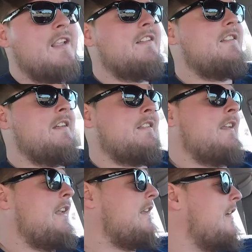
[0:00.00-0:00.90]
she just
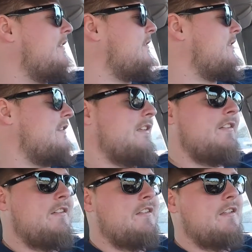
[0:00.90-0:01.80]
scanned the eyes, and she's like,
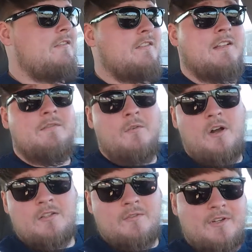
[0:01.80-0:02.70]
you're good to go, and
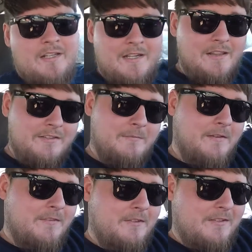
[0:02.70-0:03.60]
walked away. And then I looked at my
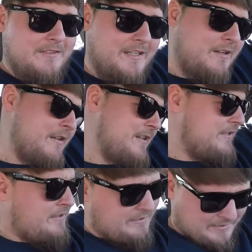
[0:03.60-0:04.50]
phone, and it said all that
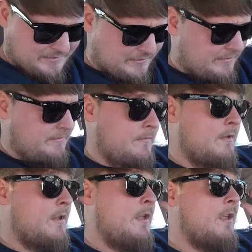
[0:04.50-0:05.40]
junk. I was like,
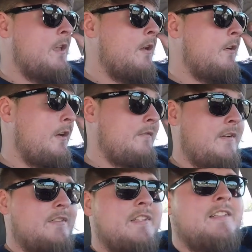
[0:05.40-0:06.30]
I've
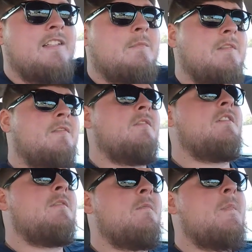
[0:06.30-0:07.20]
never seen this
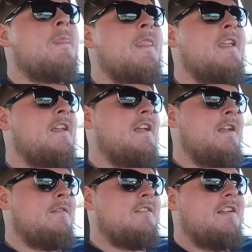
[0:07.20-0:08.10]
before. And
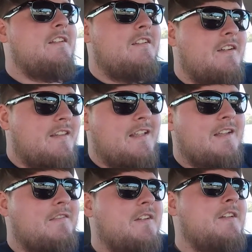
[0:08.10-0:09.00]
it was literally on a thing
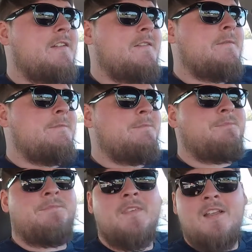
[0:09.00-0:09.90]
of
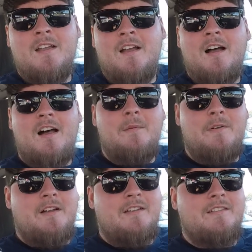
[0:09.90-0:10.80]
Hot
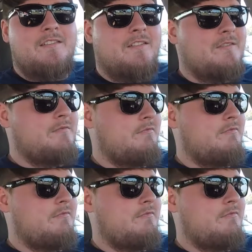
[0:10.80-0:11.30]
Pockets. So